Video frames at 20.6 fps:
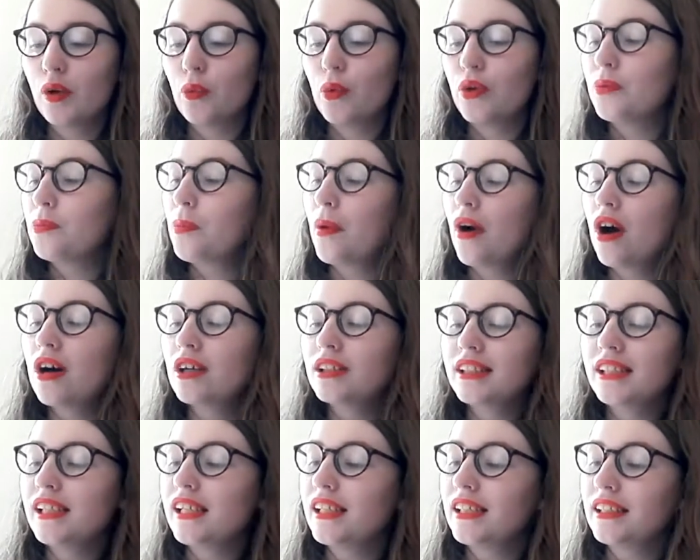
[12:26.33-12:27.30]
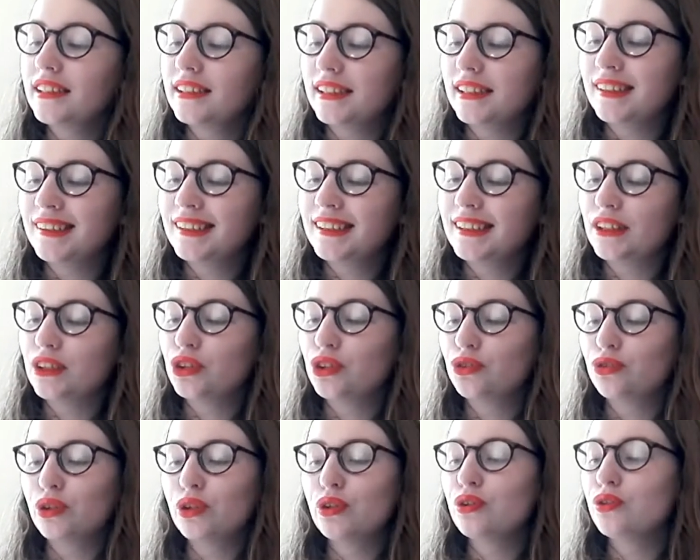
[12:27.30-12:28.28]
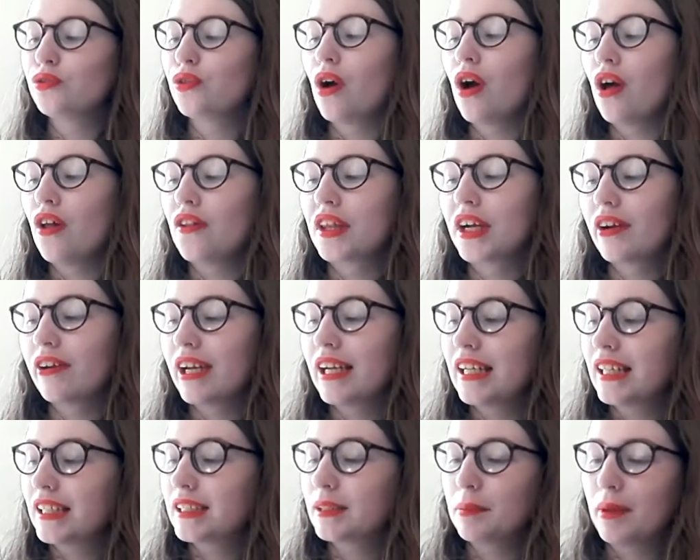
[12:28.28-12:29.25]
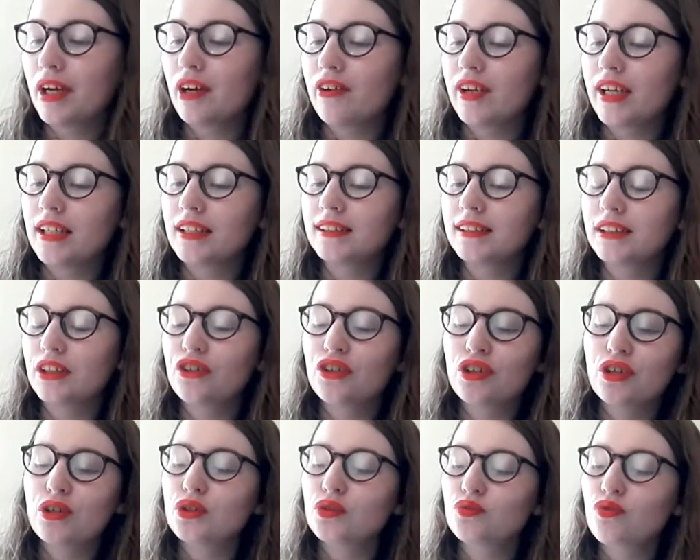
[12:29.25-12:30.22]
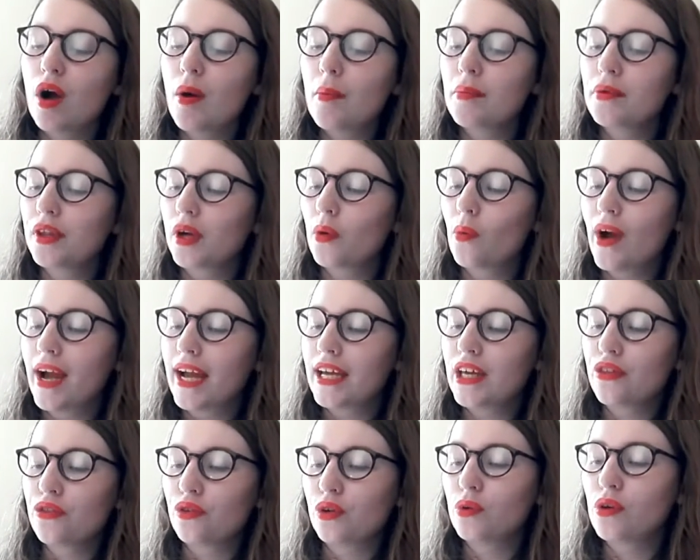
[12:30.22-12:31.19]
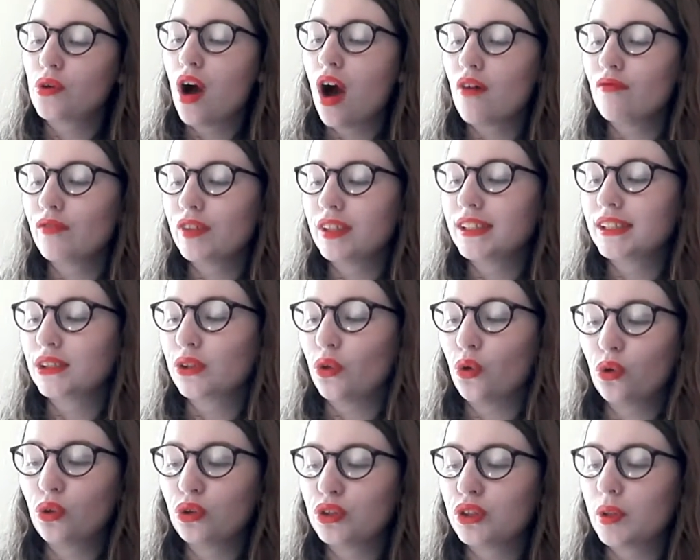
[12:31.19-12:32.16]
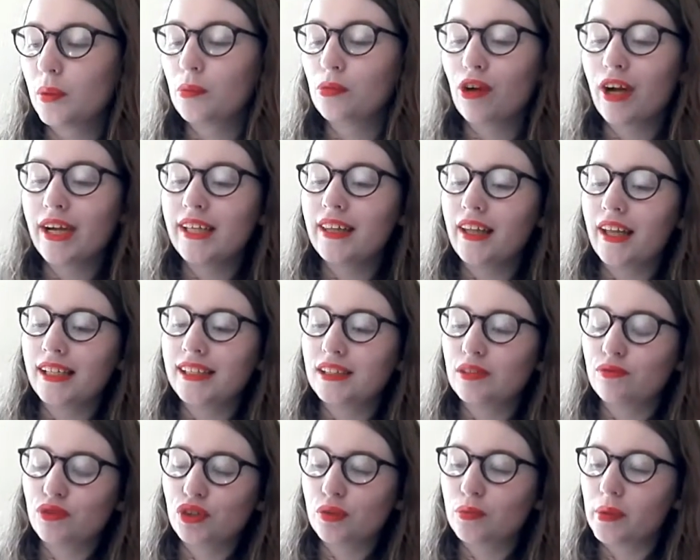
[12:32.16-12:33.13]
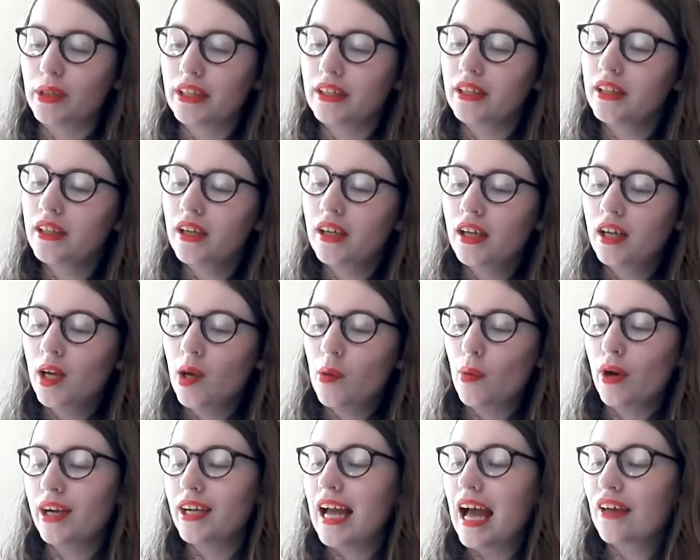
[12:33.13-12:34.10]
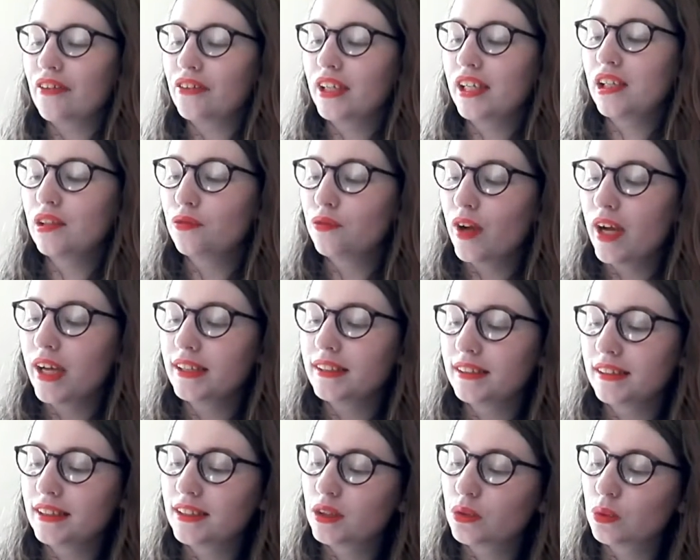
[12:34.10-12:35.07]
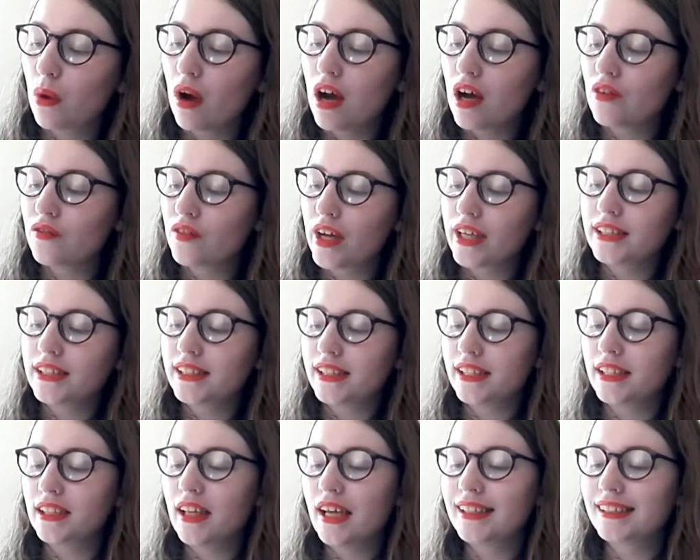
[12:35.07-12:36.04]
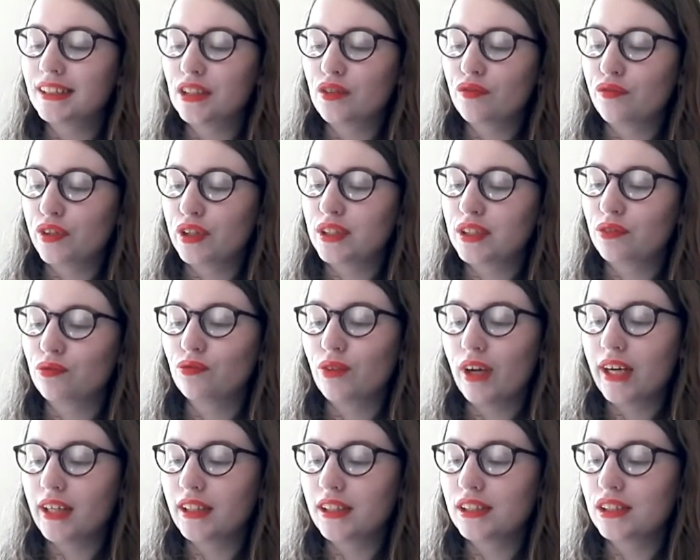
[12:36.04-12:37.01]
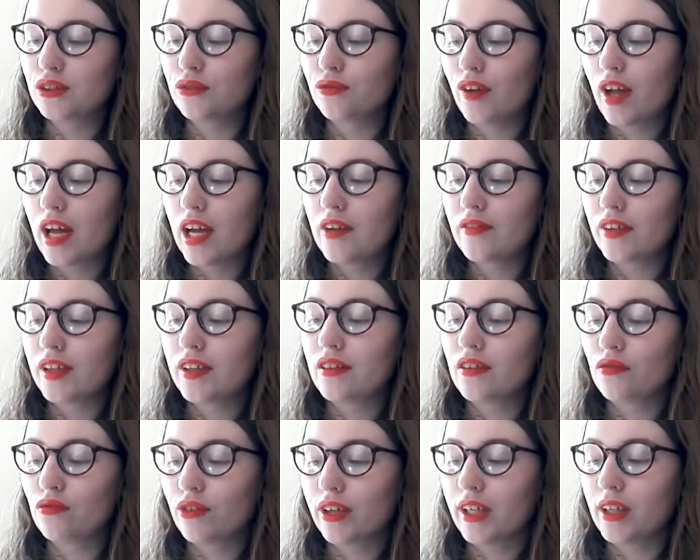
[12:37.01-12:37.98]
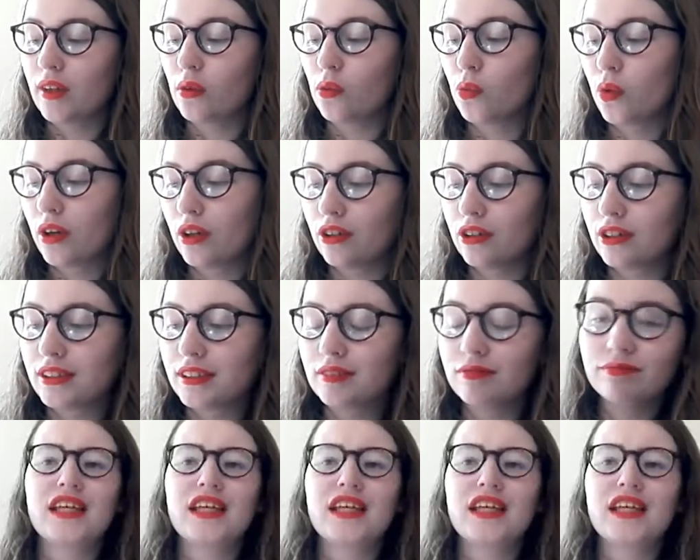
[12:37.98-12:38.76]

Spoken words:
With bawdy innocence shrewd for all their inexperience, the girls romp their way through convent school to the bright lights of Dublin, where Kathleen finds the suave, idealized lovers rarely survive in the real world.